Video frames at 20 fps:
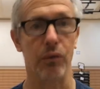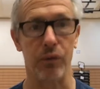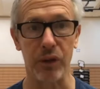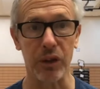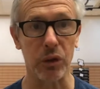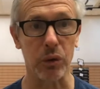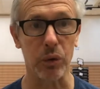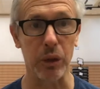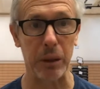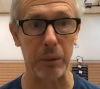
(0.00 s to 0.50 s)

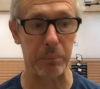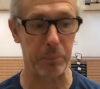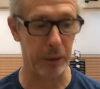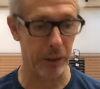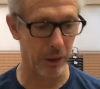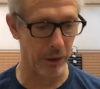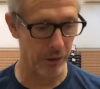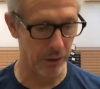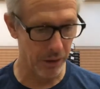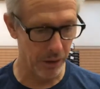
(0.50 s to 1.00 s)
visually
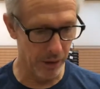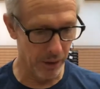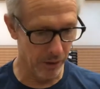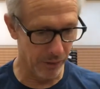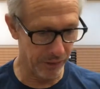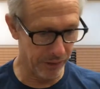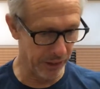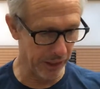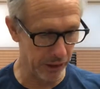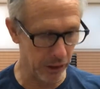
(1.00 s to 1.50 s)
impaired,
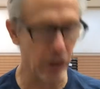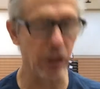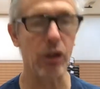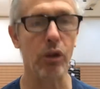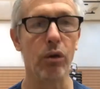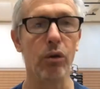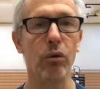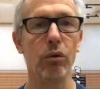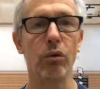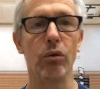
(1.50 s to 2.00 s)
they can
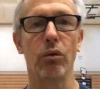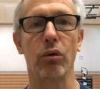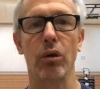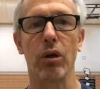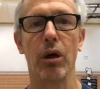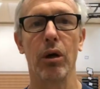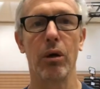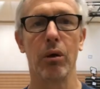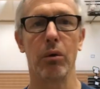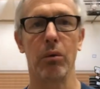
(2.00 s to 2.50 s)

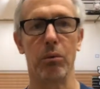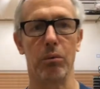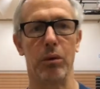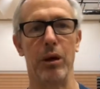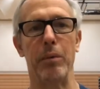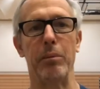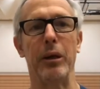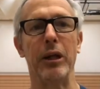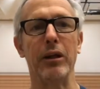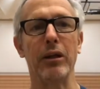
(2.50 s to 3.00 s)
use
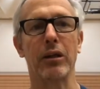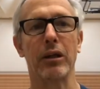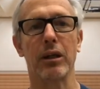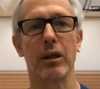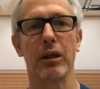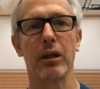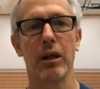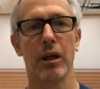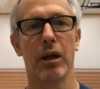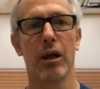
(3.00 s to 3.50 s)
ribbons,
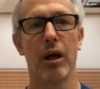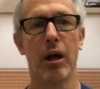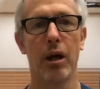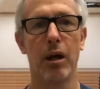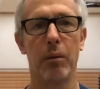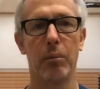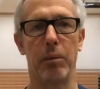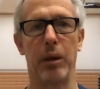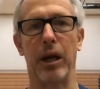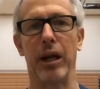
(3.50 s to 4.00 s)

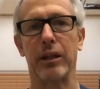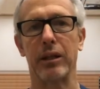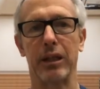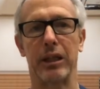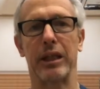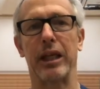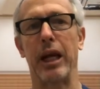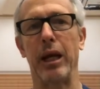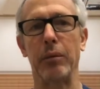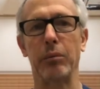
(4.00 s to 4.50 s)
but at the
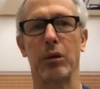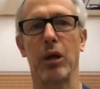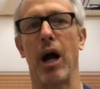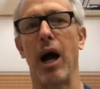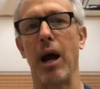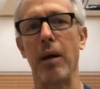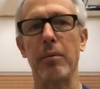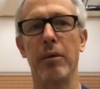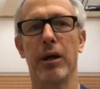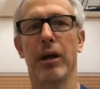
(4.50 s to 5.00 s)
same
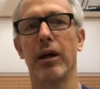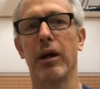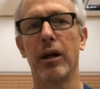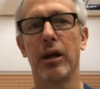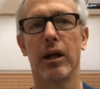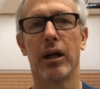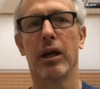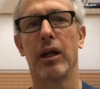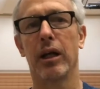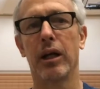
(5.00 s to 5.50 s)
time,
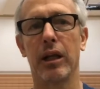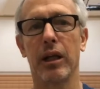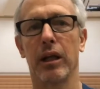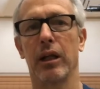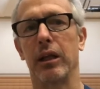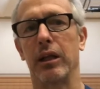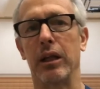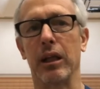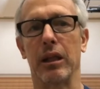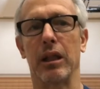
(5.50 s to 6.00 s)

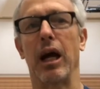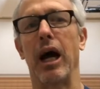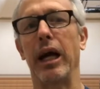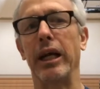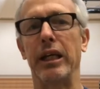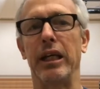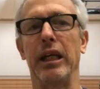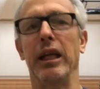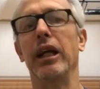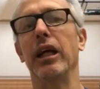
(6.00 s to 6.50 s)
get the
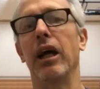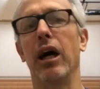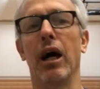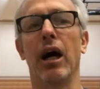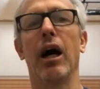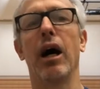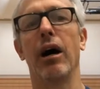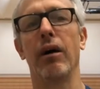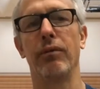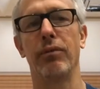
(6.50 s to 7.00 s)
idea
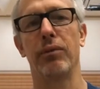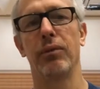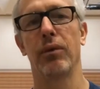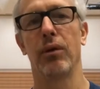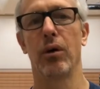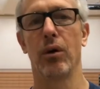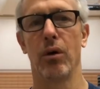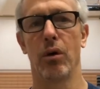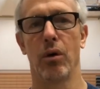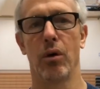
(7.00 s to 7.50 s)
of
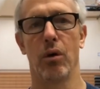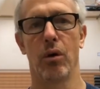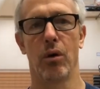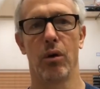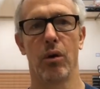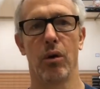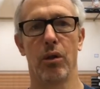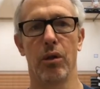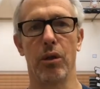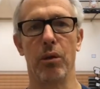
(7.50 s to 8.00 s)

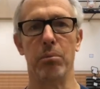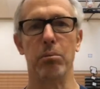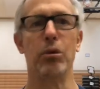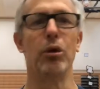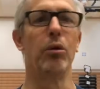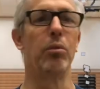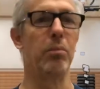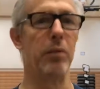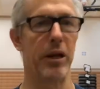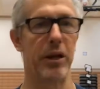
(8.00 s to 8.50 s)
the
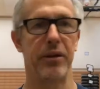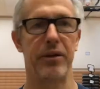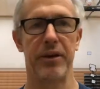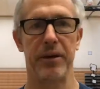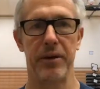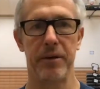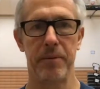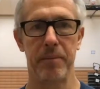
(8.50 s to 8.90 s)
movement